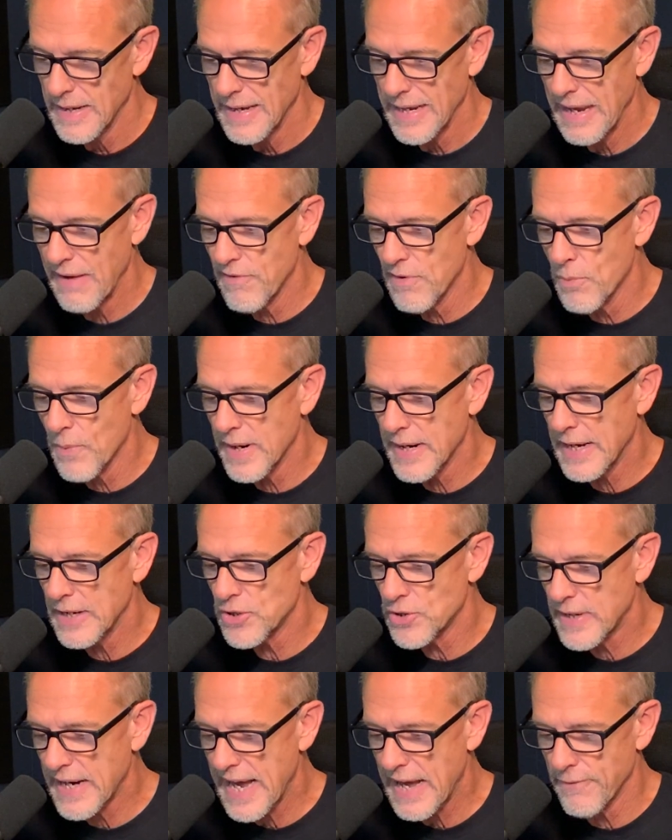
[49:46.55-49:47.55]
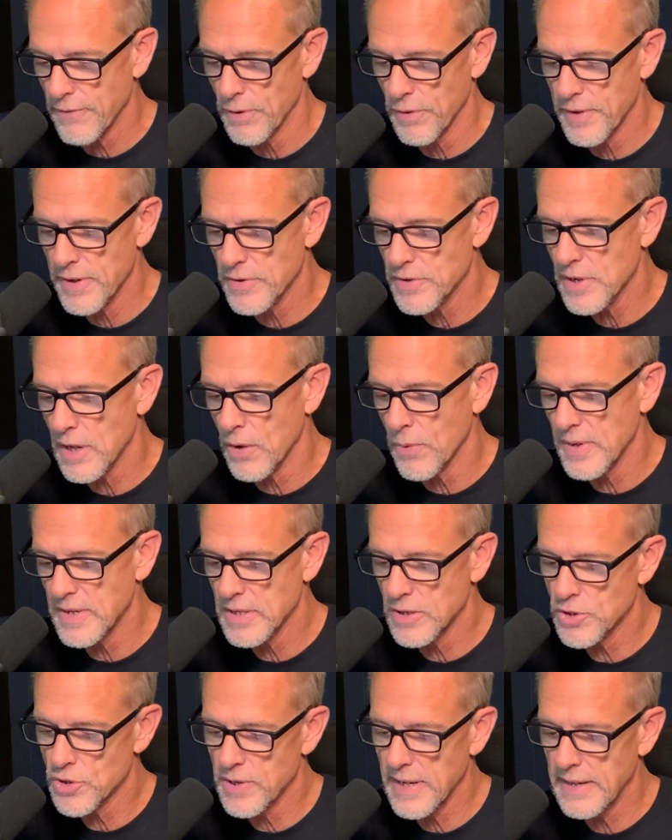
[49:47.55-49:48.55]
Even when I travel, there's always
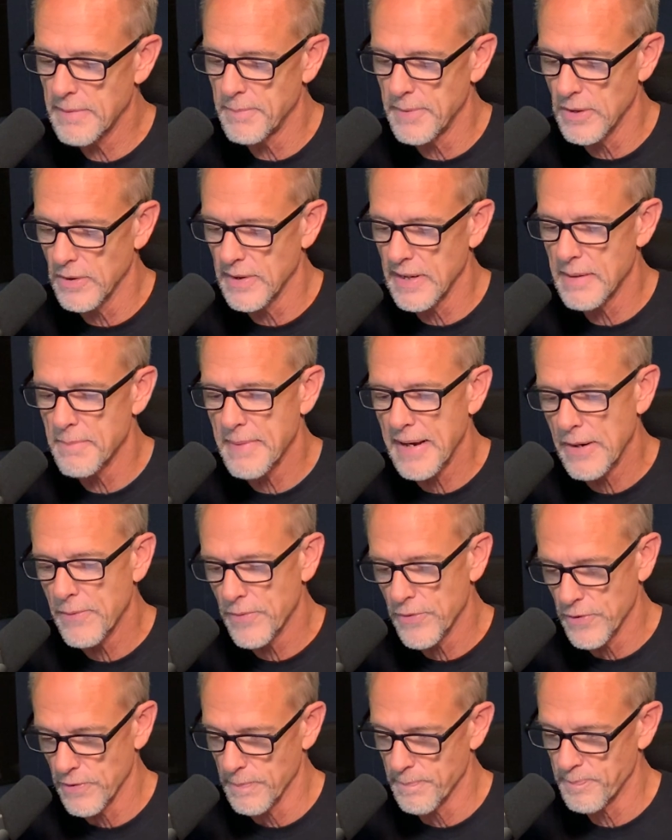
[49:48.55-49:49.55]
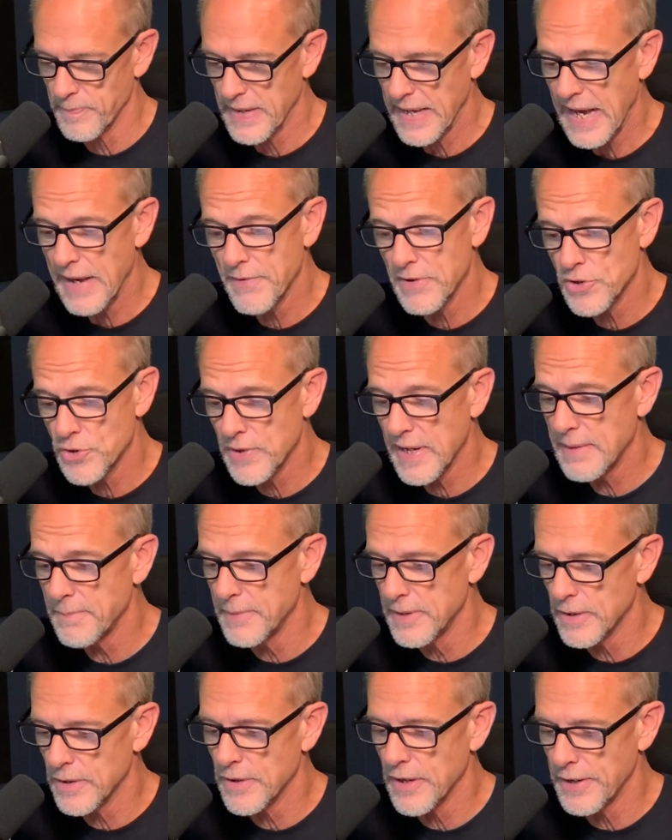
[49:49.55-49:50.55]
a treadmill in my room. I have a
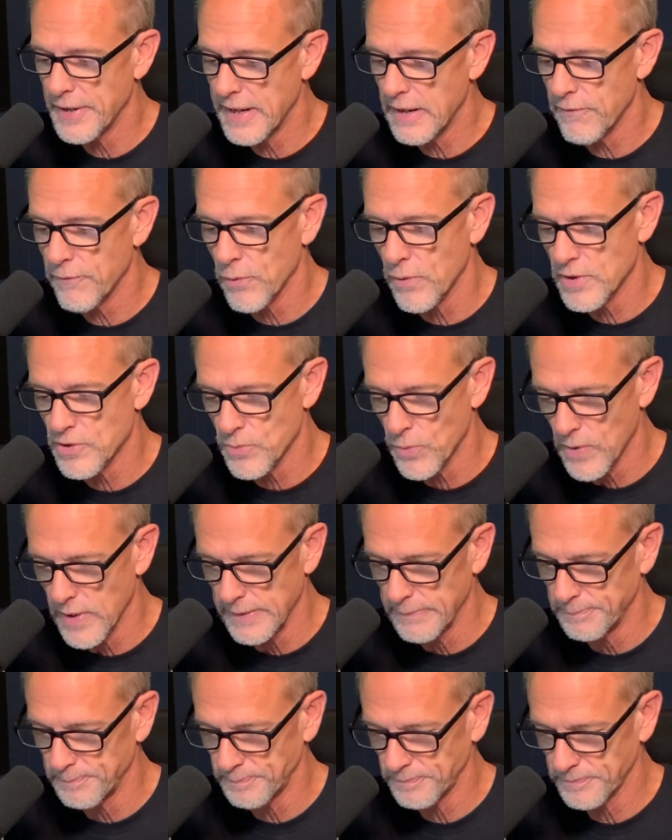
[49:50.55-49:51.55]
treadmill on Air Force One.